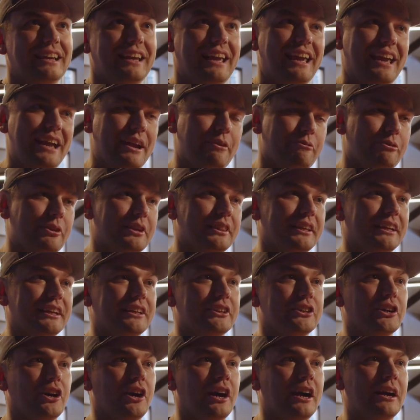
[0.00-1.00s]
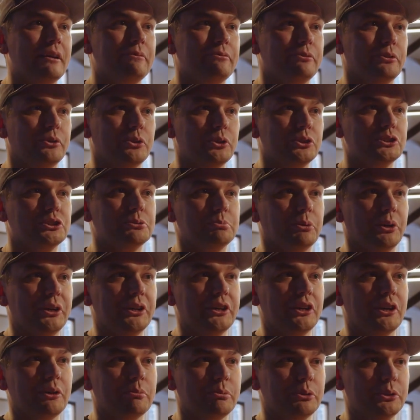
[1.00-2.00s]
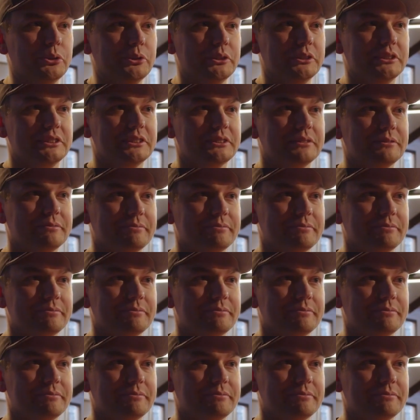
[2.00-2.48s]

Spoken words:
everything guy for Spotty Dog Brewers.